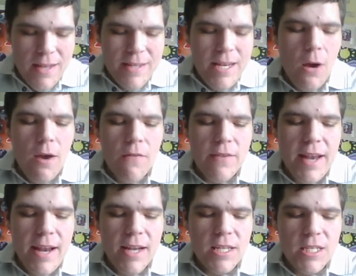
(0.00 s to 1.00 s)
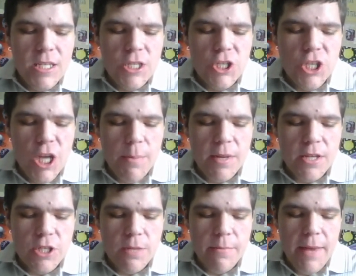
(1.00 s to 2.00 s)
Now I have an NXT
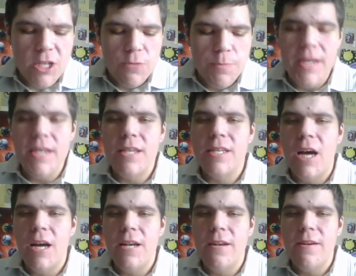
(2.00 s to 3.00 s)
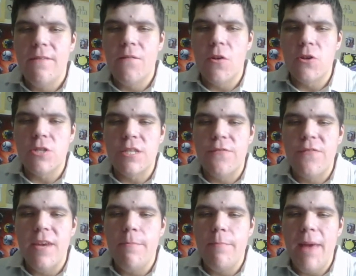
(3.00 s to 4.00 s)
Championship match. Pete Dunne versus
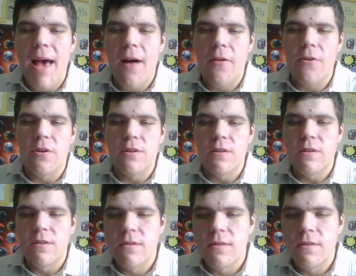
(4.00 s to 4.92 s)
Finn Balor.